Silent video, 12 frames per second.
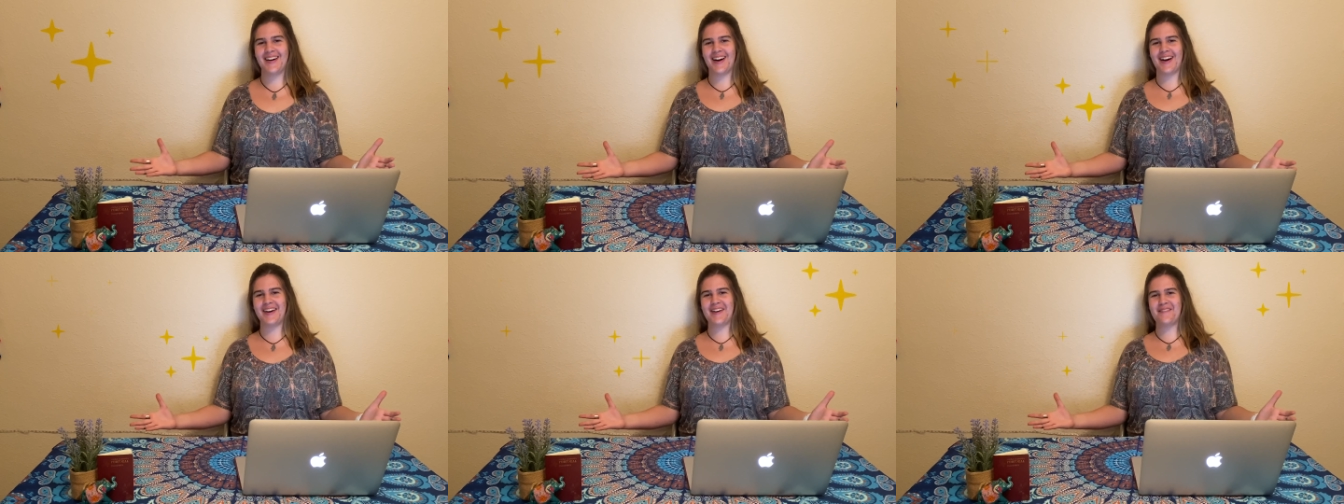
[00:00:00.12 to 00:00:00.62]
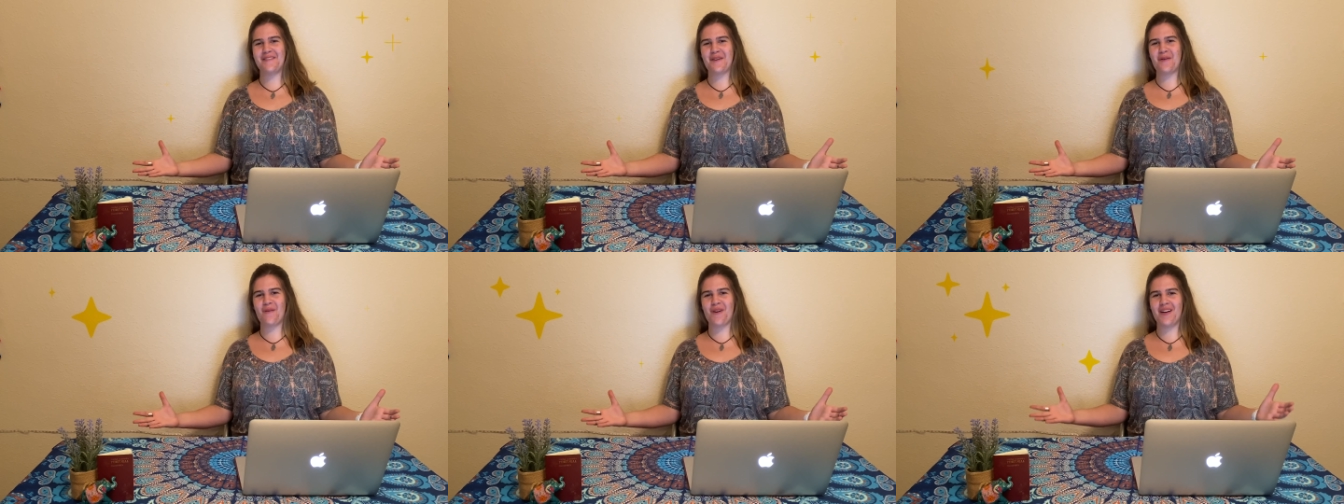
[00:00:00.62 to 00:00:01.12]
Hi
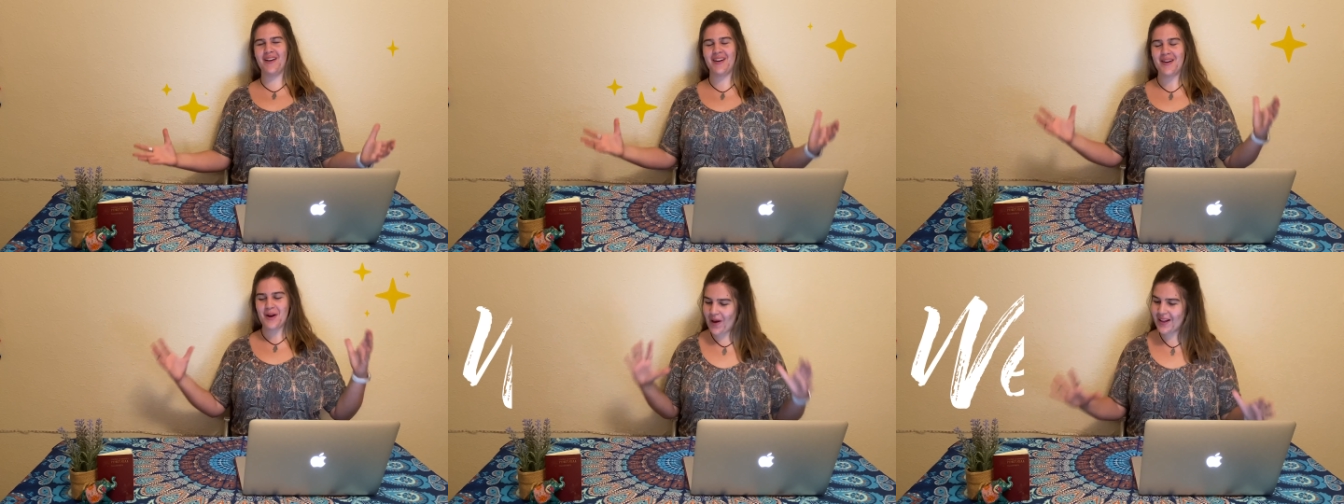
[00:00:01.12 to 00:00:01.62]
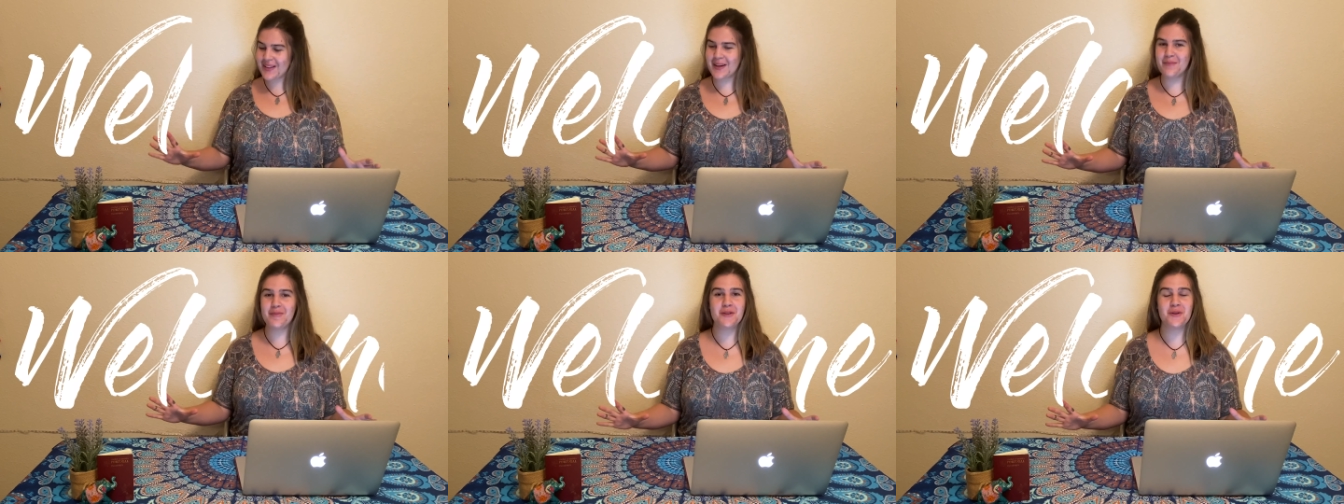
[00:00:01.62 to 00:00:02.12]
everyone,
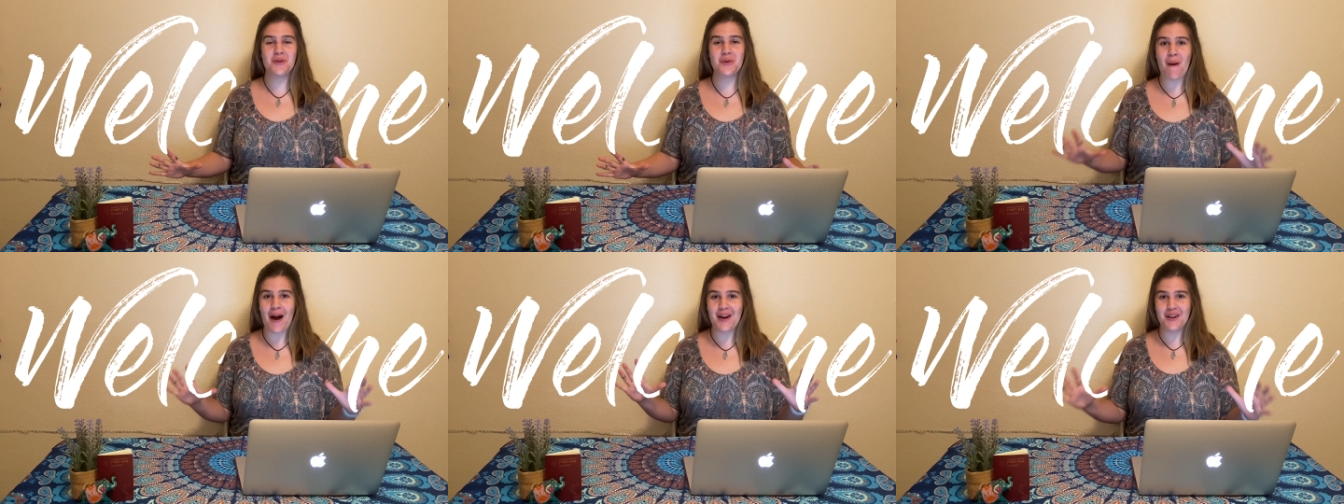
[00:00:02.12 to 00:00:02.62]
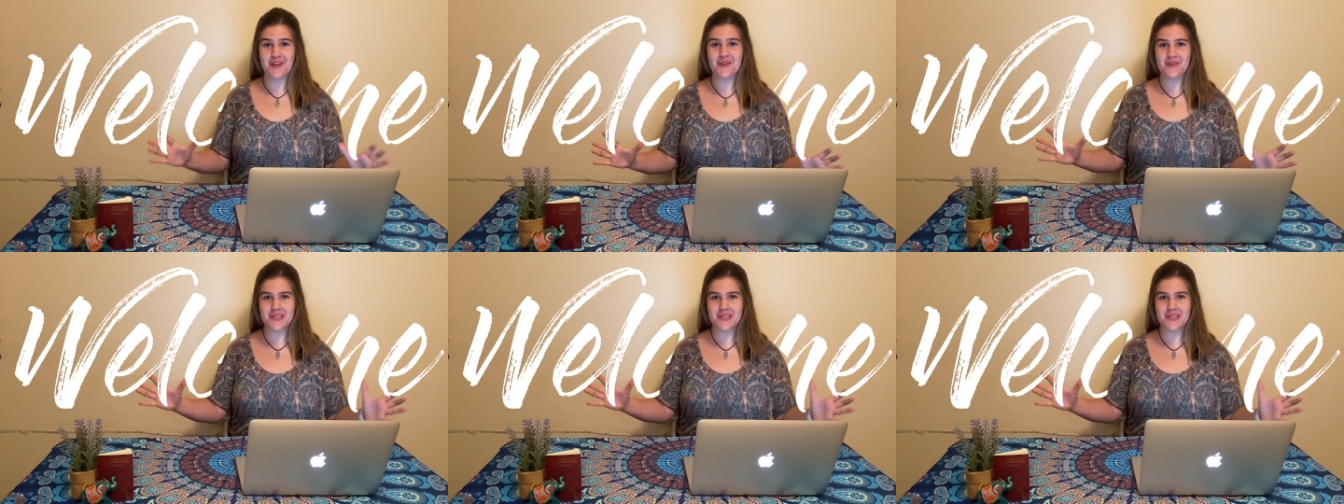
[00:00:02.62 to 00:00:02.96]
welcome to my new